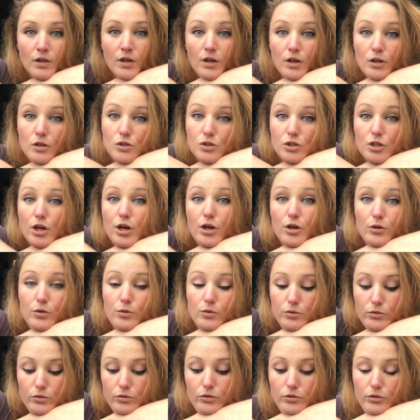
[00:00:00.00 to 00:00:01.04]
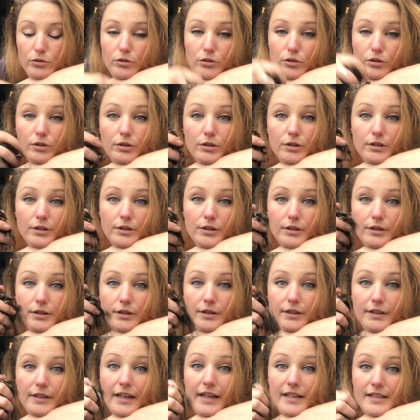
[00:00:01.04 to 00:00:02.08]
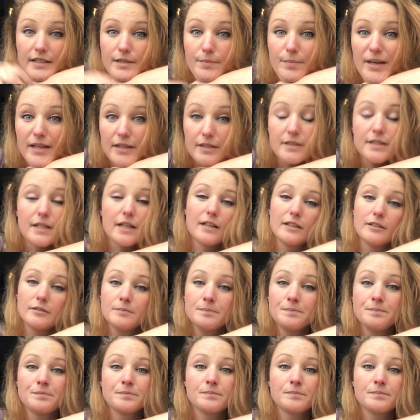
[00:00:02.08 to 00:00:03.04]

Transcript: So that's the mix done.